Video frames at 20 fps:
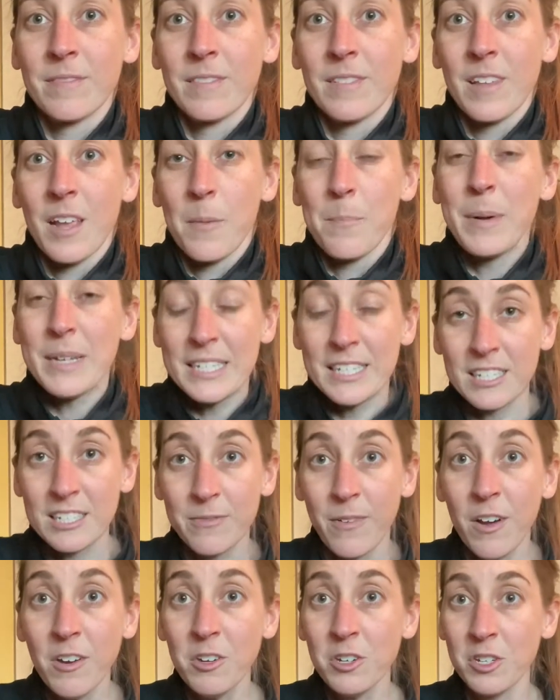But
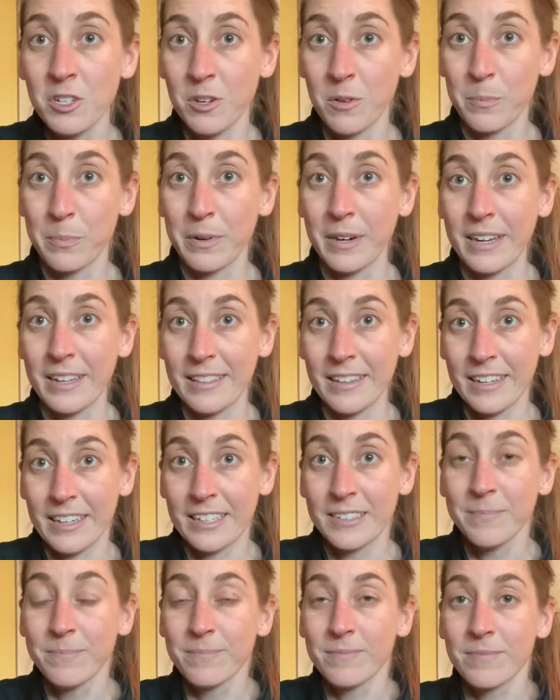dysfunctional
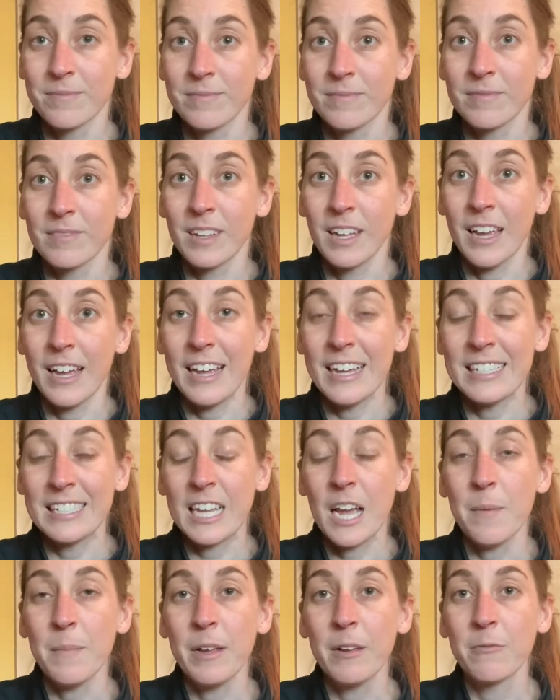breathing is
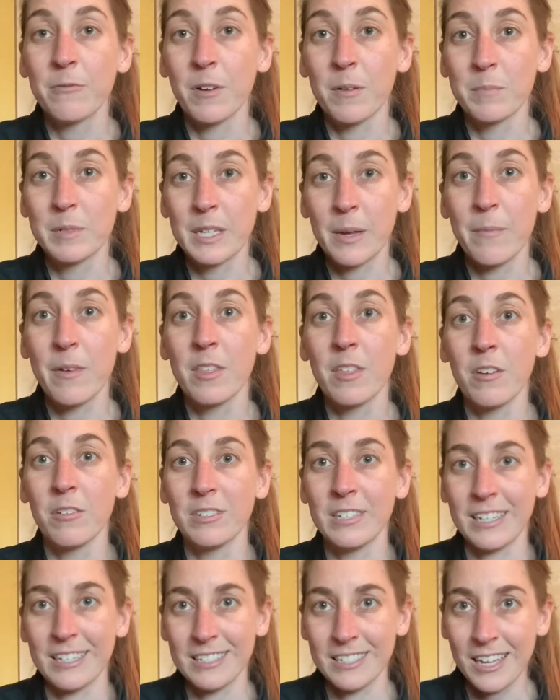coming from some of those
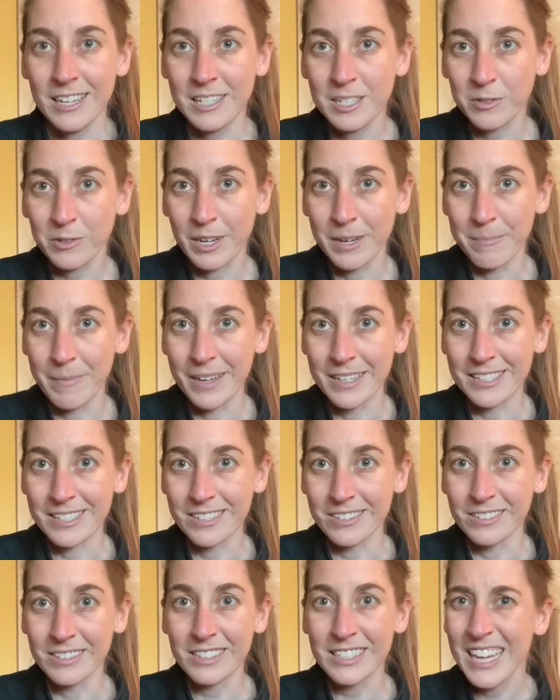accessory
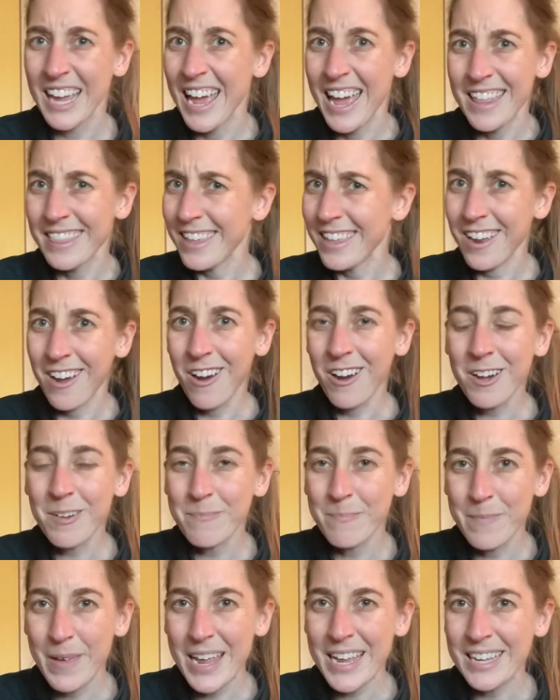muscles that aren't
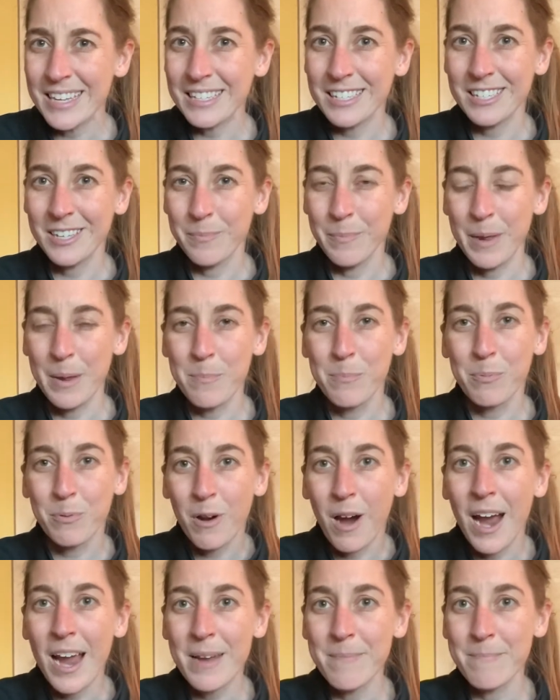meant to be
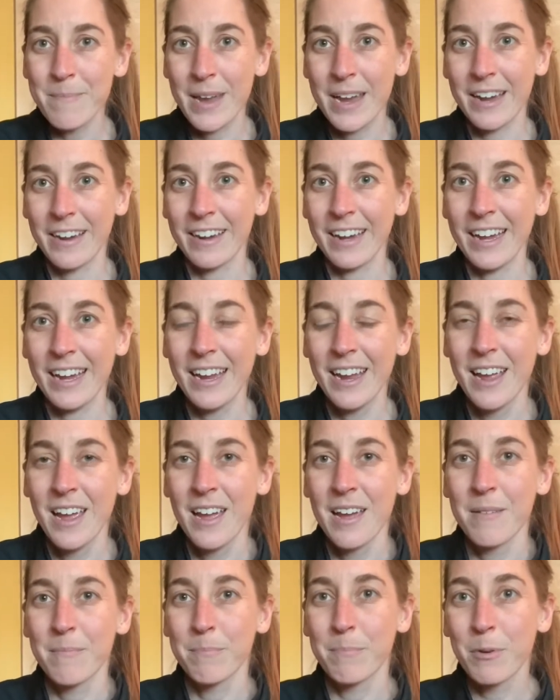primary
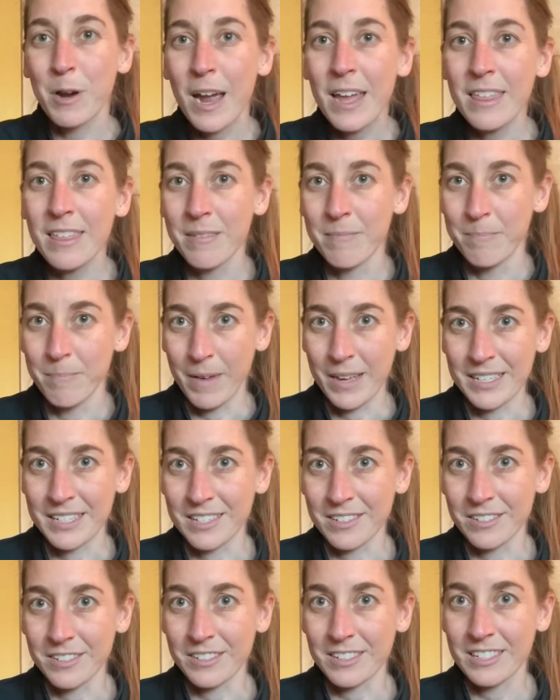breath
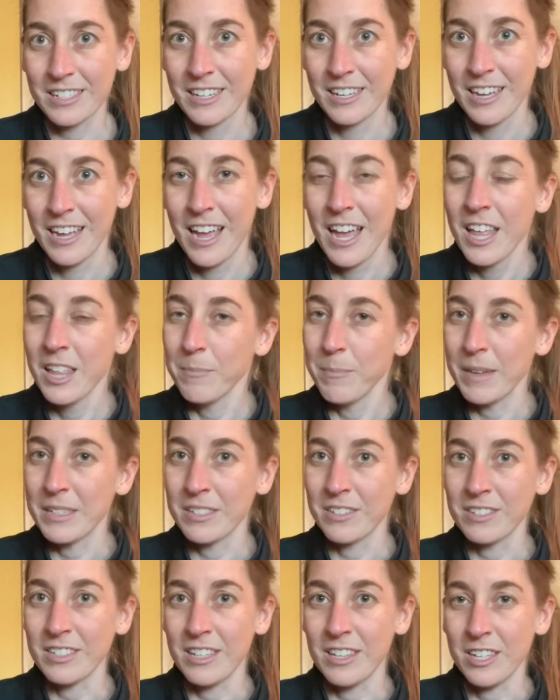muscles.
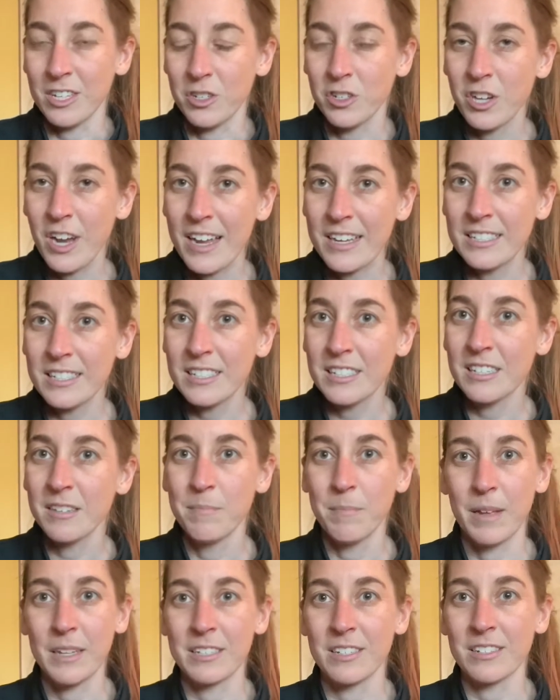Muscles in the chest,
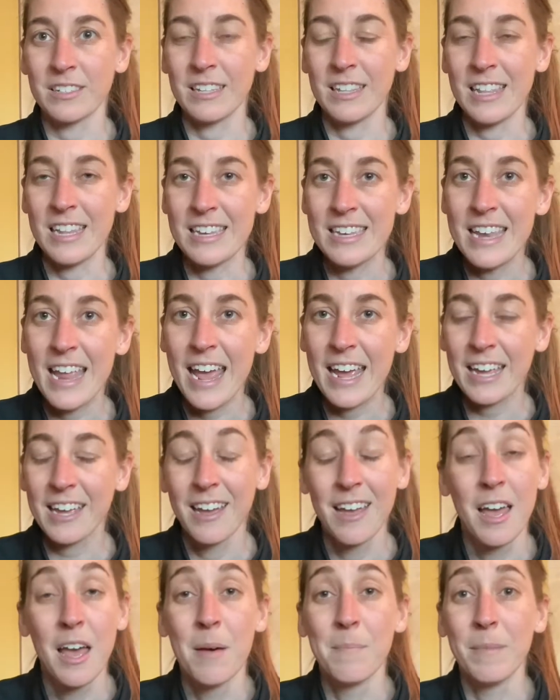muscles in the neck,
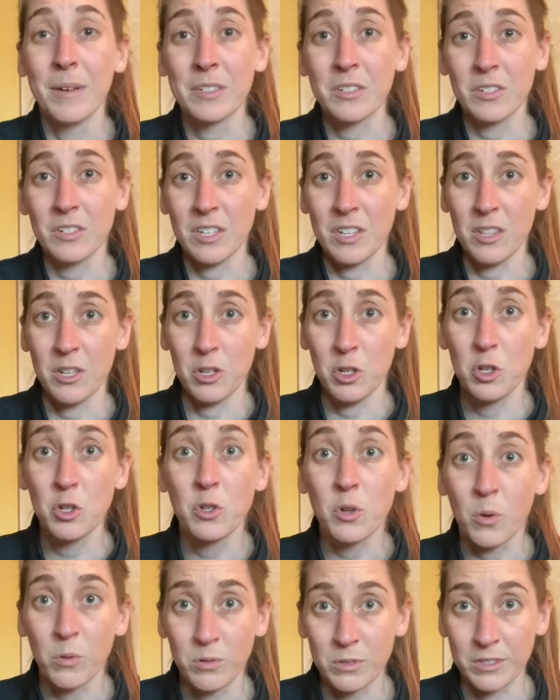muscles in the
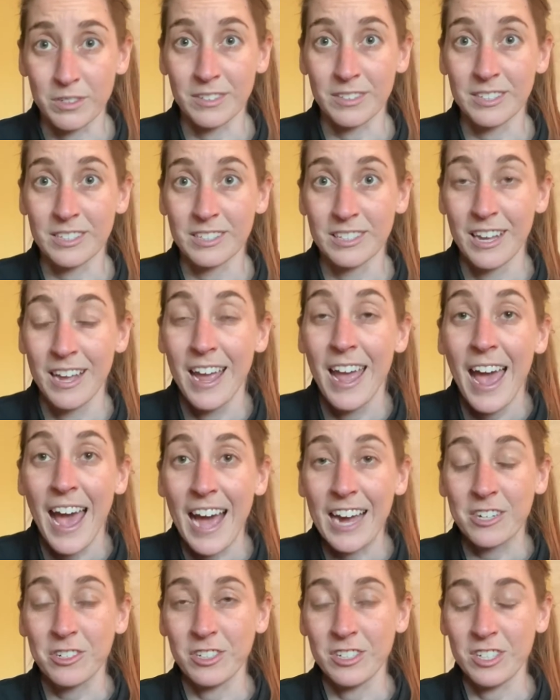shoulders
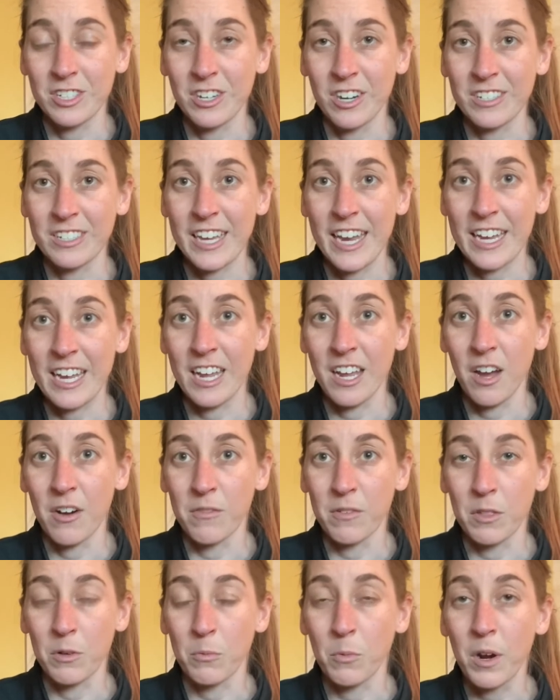actually start taking over
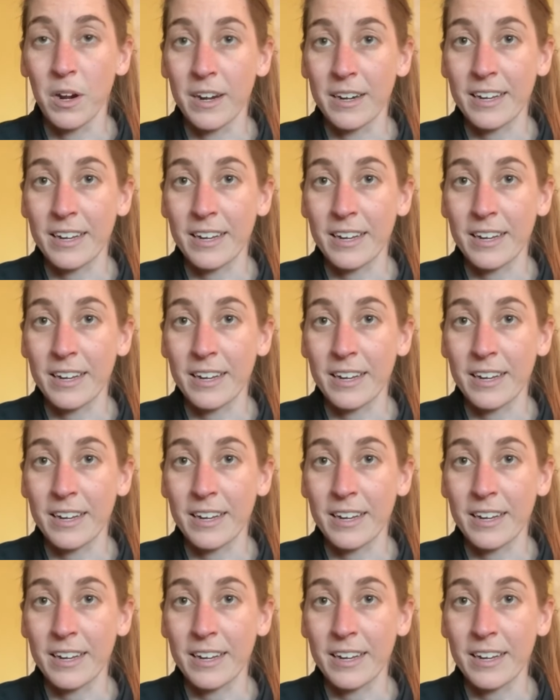the work.